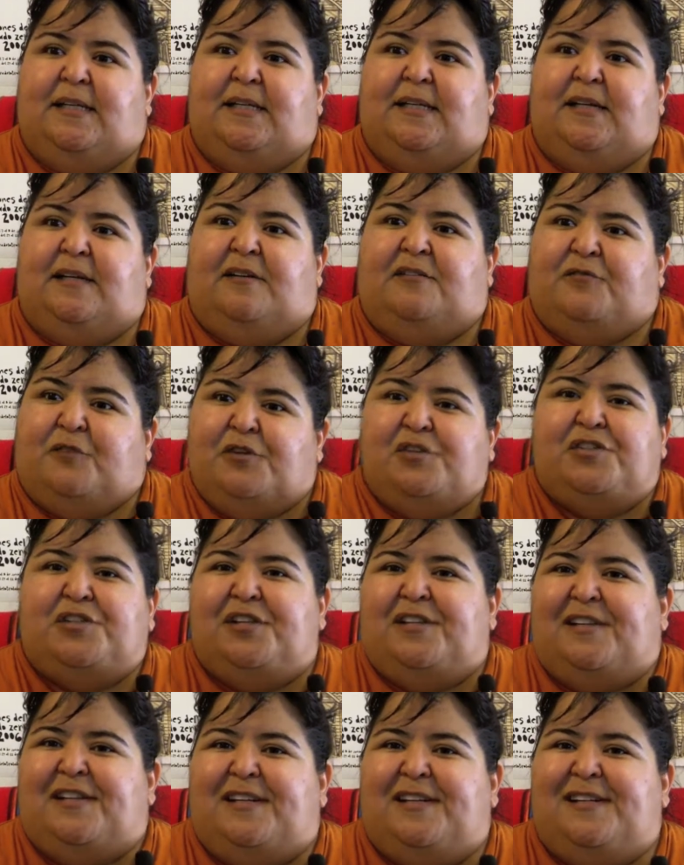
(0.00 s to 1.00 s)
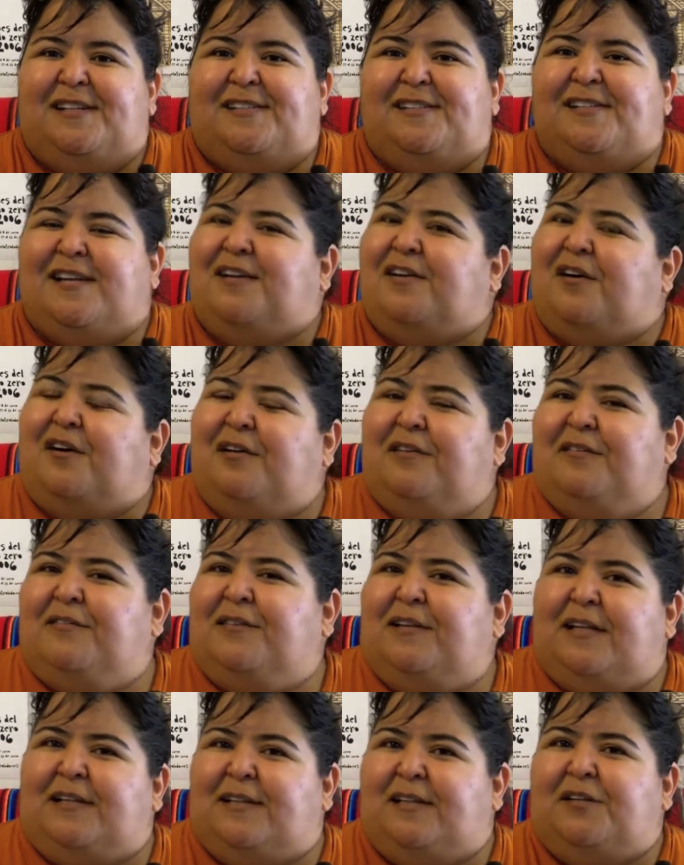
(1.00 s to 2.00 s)
The unfortunate thing is not all of
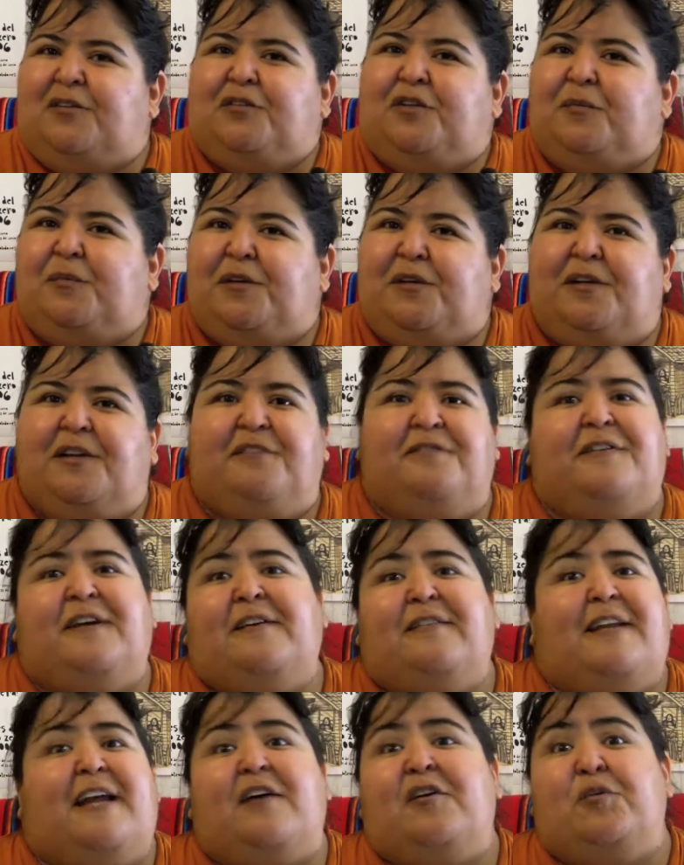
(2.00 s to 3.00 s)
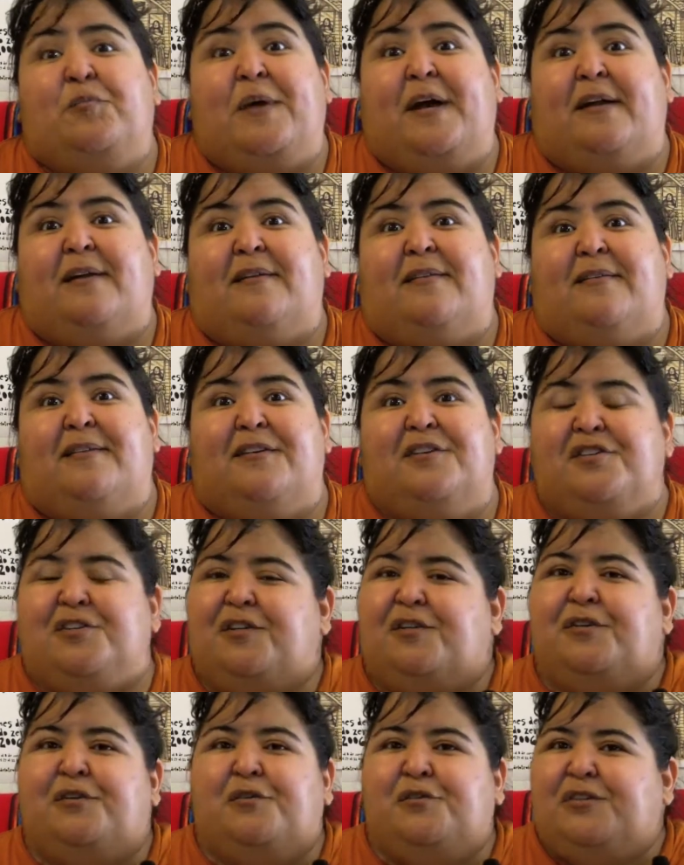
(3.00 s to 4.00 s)
the Latino community found out about it. There's
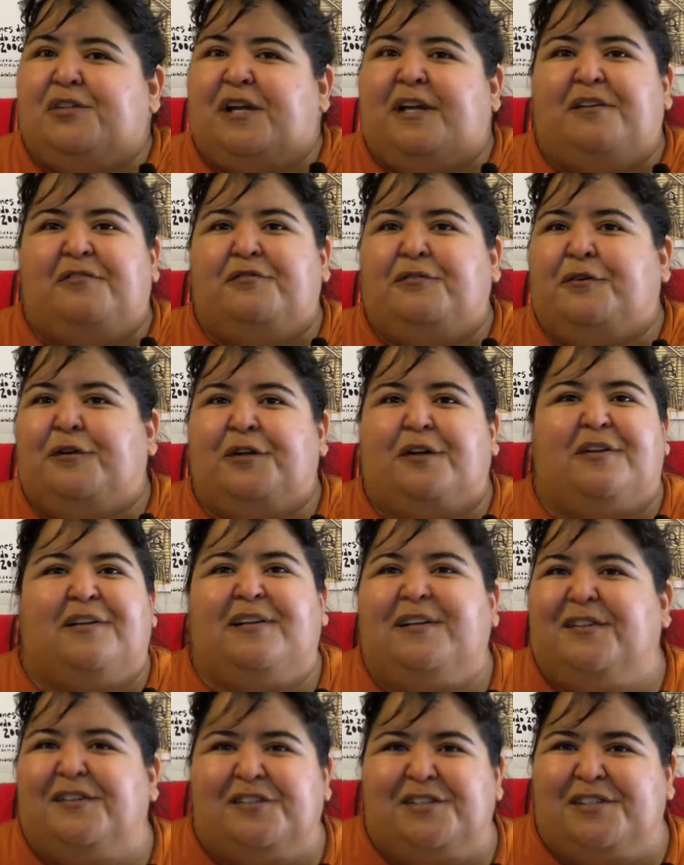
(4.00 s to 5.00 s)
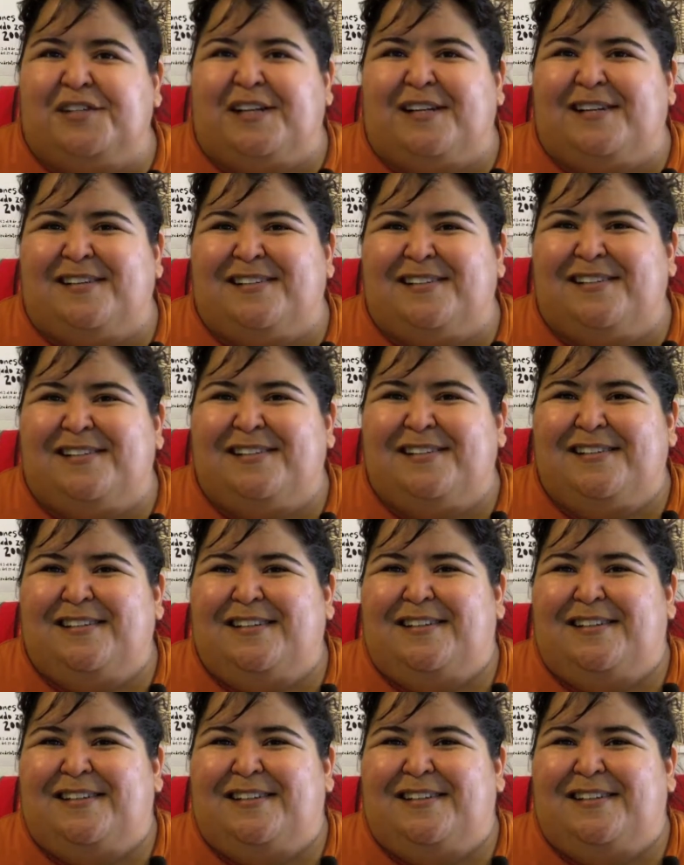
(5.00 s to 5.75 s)
still no sign for it on the interstate.